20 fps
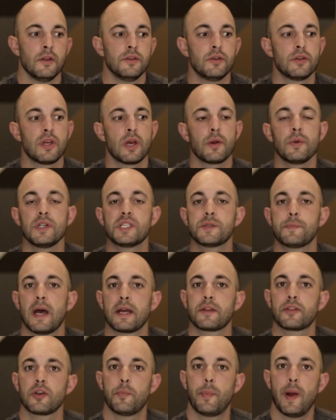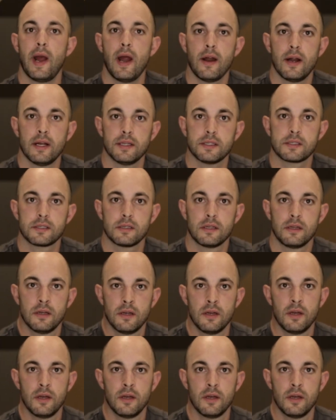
Do they respect their parents?